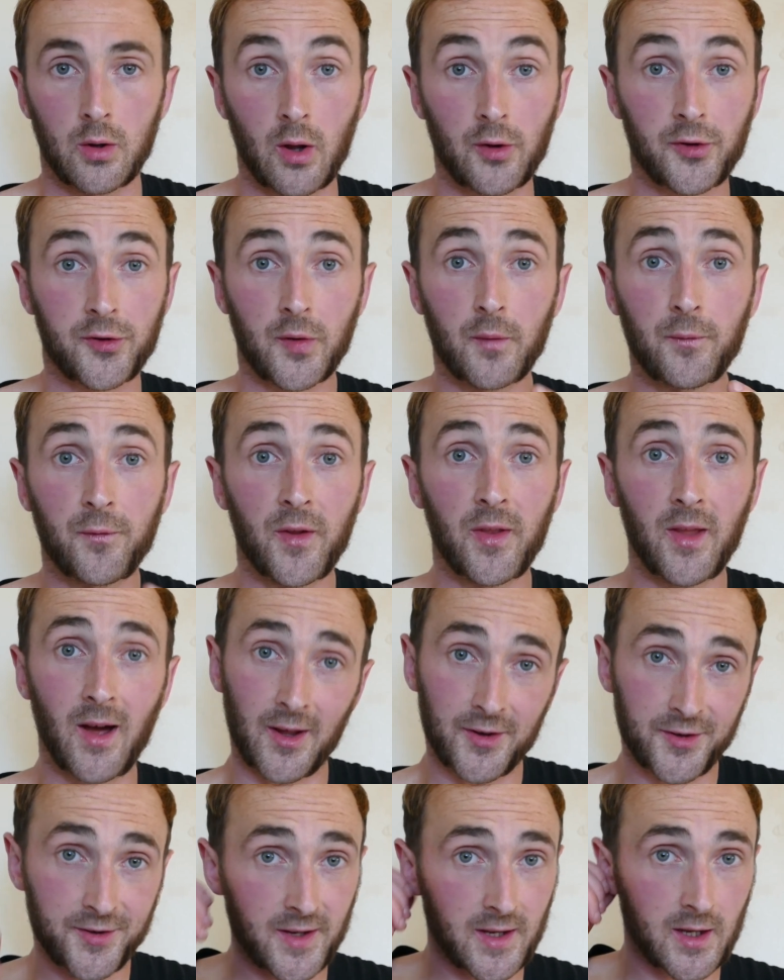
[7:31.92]
Now something that
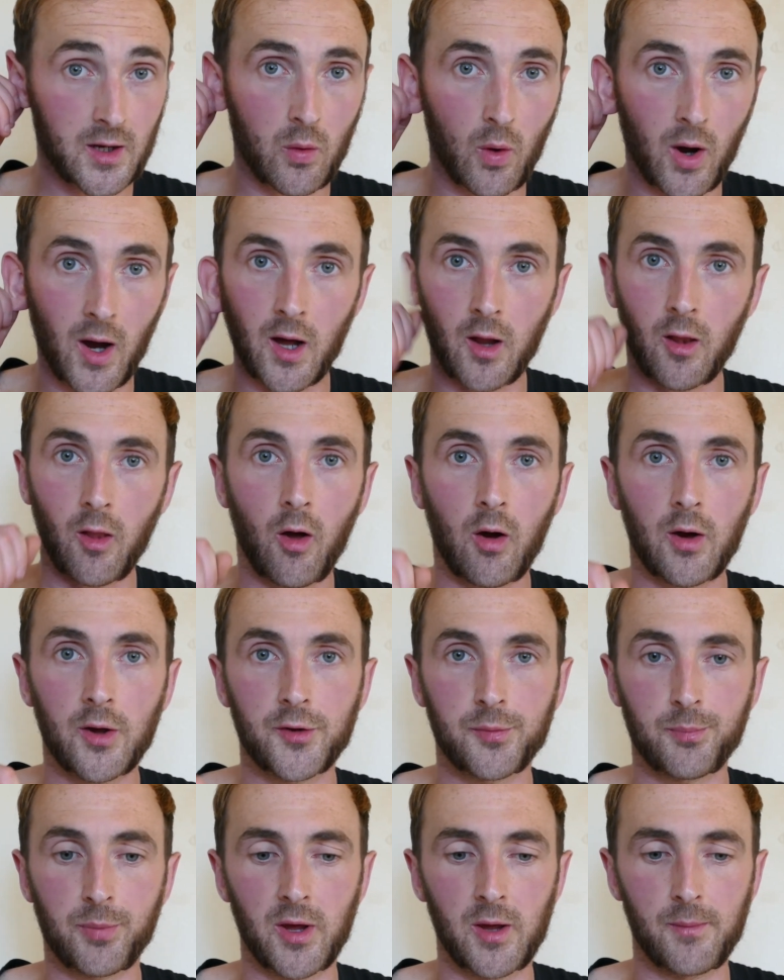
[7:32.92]
I see quite a lot
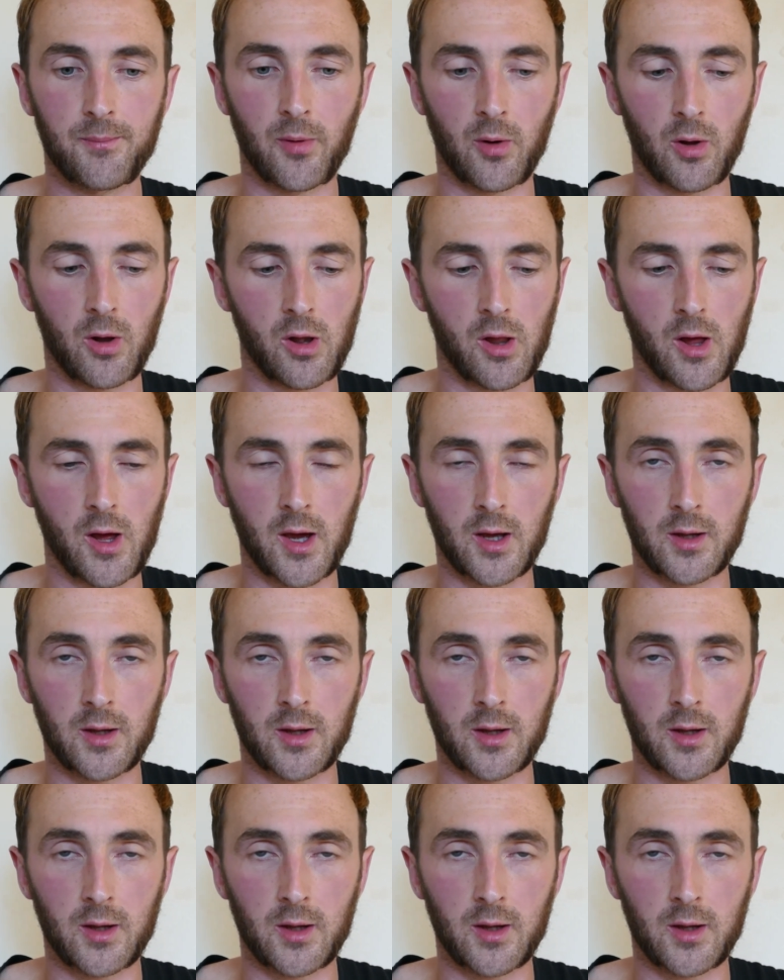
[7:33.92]
is people